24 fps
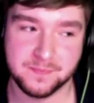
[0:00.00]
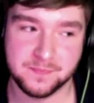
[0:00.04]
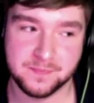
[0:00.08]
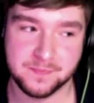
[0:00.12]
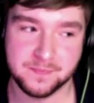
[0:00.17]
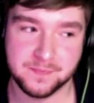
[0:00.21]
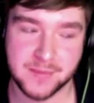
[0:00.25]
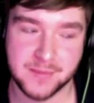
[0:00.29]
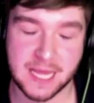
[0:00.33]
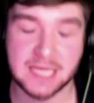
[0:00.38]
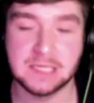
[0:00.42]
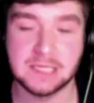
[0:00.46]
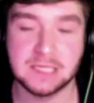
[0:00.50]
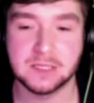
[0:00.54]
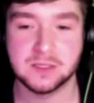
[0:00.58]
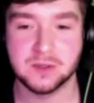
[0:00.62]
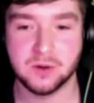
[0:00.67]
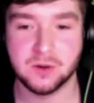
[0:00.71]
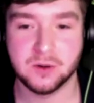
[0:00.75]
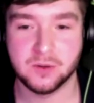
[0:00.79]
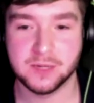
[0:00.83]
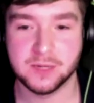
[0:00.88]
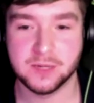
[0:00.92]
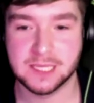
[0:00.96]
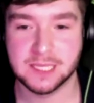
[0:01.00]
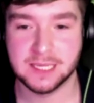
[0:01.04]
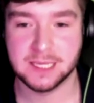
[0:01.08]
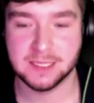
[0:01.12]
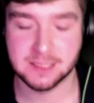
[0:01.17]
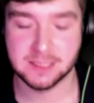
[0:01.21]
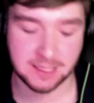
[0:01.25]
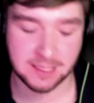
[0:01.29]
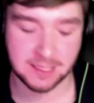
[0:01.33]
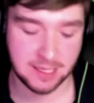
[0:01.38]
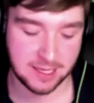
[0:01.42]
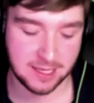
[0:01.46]
it doesn't always lead
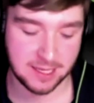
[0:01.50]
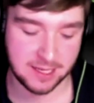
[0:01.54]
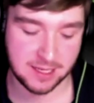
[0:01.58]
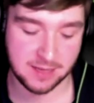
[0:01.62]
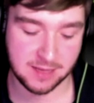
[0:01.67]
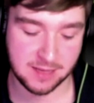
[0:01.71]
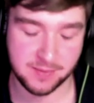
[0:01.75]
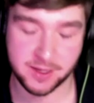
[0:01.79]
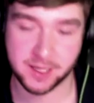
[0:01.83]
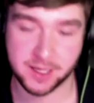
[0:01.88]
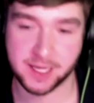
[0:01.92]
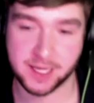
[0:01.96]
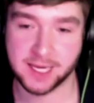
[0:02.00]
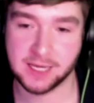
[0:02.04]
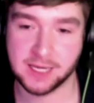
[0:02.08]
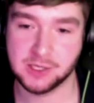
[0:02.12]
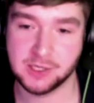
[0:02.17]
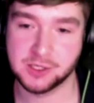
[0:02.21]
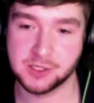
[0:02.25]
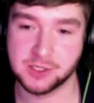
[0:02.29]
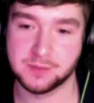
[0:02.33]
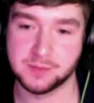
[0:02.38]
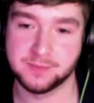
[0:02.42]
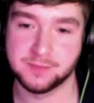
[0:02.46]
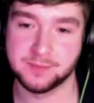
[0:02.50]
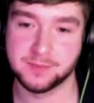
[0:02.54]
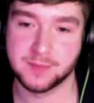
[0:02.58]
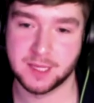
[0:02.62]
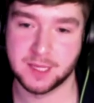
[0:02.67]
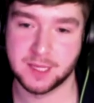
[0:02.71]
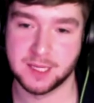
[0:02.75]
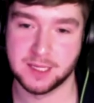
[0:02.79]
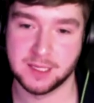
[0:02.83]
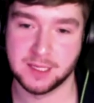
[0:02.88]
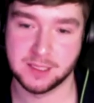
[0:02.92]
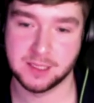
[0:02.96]
to clear communication,
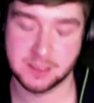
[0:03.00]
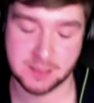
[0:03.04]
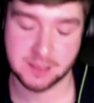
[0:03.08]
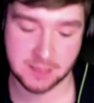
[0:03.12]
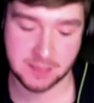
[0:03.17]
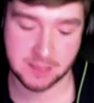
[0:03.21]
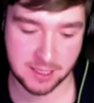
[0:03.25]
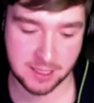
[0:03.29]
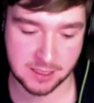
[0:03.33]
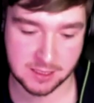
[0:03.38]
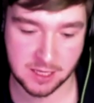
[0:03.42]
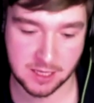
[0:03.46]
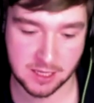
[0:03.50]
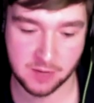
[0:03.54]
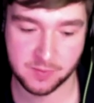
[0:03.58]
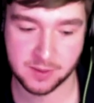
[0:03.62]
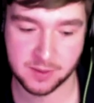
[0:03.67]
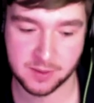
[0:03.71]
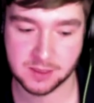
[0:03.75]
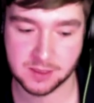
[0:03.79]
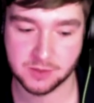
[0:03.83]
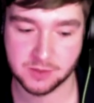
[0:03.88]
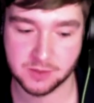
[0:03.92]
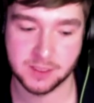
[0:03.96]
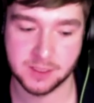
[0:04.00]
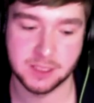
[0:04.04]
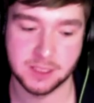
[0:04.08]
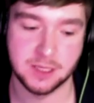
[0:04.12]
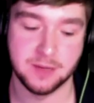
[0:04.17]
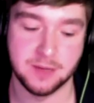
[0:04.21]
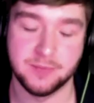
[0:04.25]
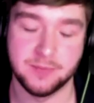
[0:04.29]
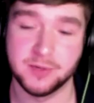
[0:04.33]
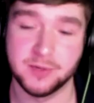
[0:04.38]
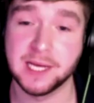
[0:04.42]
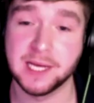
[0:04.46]
and it's open to
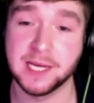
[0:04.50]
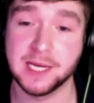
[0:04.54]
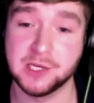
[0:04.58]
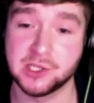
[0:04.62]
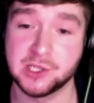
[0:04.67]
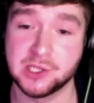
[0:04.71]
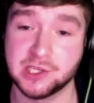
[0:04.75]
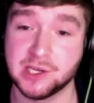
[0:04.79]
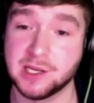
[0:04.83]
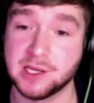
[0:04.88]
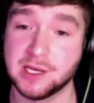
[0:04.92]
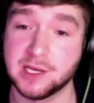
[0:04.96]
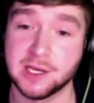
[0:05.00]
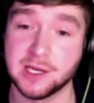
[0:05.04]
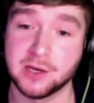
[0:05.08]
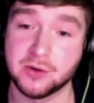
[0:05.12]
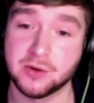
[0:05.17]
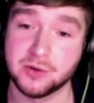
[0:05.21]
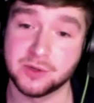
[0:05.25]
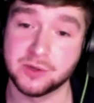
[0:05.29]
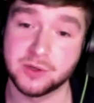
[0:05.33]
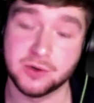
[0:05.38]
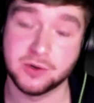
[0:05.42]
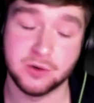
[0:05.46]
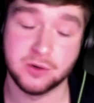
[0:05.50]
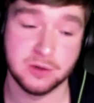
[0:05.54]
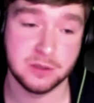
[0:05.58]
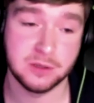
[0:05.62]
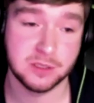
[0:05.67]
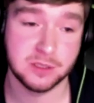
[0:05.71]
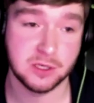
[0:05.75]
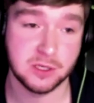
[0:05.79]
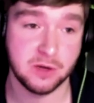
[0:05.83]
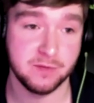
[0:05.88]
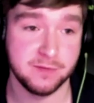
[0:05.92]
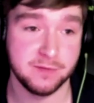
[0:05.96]
interpretation, and it could cause
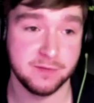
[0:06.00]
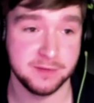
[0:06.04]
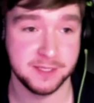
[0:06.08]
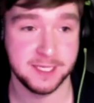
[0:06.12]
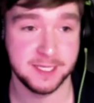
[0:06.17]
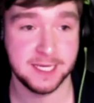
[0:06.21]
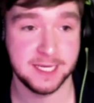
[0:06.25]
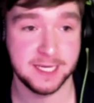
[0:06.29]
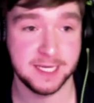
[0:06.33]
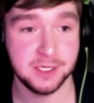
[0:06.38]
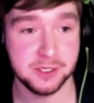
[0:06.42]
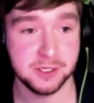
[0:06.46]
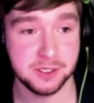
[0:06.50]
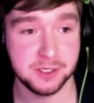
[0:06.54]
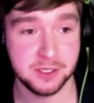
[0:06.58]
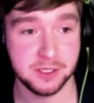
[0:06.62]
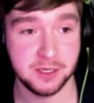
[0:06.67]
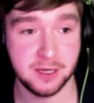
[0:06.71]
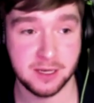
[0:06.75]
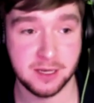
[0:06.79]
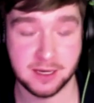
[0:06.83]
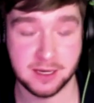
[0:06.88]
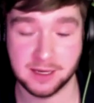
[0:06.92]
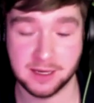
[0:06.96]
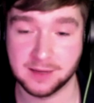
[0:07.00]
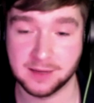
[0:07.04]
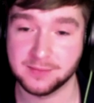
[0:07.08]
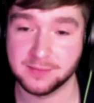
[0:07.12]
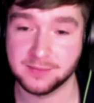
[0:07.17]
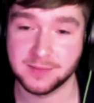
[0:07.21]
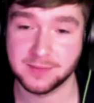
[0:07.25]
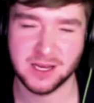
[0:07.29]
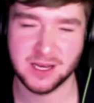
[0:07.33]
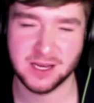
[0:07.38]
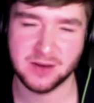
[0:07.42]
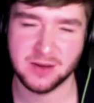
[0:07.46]
confrontation, and
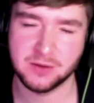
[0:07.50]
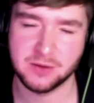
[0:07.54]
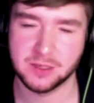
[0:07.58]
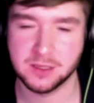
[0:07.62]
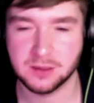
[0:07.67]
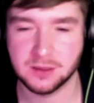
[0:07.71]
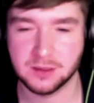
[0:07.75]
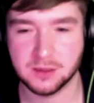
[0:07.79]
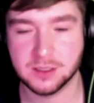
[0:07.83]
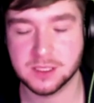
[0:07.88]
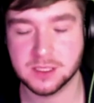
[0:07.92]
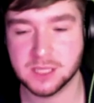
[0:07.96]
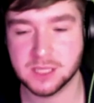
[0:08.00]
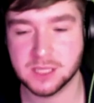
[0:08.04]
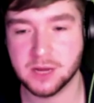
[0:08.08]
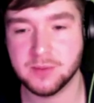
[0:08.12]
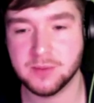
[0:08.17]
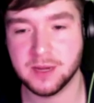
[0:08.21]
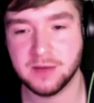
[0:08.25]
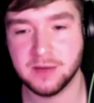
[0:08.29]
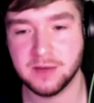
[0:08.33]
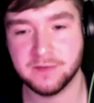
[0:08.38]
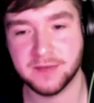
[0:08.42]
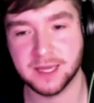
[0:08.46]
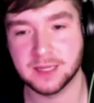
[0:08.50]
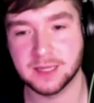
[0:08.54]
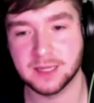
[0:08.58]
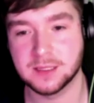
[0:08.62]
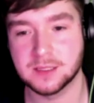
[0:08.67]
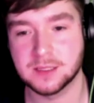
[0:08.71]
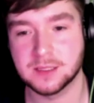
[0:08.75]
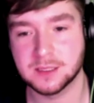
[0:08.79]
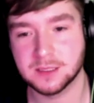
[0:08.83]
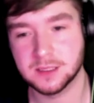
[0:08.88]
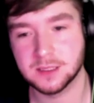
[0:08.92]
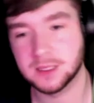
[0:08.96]
there's so many
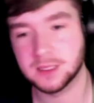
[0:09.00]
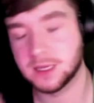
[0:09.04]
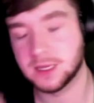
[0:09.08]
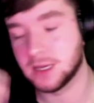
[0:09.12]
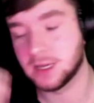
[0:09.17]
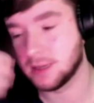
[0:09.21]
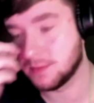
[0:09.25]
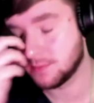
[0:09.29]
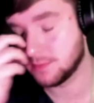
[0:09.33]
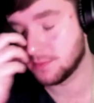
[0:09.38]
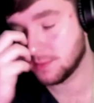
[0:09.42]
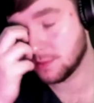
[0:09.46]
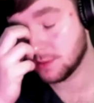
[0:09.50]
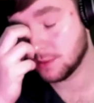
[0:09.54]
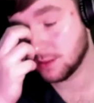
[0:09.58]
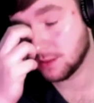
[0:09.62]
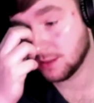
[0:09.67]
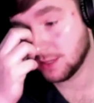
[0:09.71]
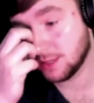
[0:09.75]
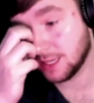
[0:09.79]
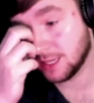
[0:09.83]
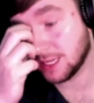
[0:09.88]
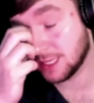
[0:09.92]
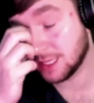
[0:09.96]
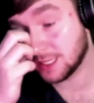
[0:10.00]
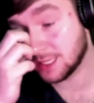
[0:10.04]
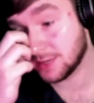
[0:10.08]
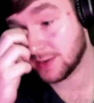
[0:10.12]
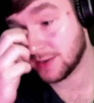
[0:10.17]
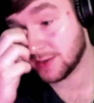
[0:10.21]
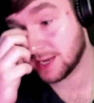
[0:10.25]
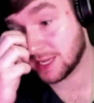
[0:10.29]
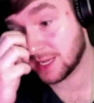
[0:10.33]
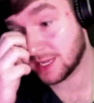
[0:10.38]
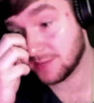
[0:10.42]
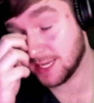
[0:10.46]
things that
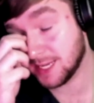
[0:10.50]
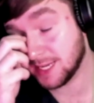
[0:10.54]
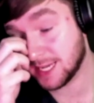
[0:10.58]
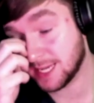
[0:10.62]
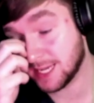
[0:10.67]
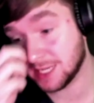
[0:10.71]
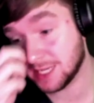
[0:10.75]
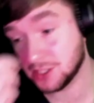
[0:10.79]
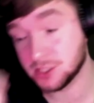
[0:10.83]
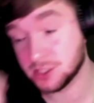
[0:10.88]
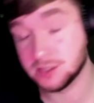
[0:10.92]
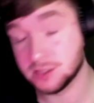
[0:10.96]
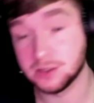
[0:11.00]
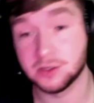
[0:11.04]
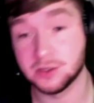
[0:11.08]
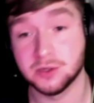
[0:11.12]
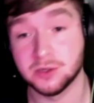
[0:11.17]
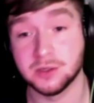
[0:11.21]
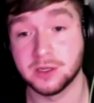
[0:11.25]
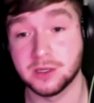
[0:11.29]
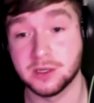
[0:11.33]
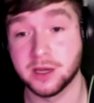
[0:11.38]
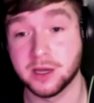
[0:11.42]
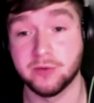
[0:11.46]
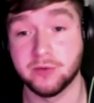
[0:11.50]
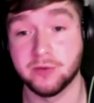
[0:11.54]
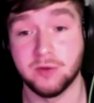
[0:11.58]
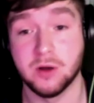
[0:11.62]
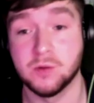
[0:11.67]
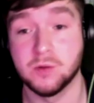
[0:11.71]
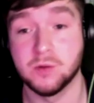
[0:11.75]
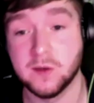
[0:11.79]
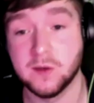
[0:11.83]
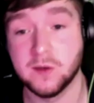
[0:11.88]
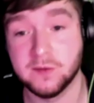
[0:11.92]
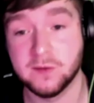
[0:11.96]
indirect communication could go
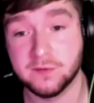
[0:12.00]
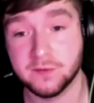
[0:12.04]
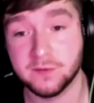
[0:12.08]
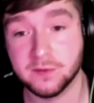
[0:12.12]
wrong with.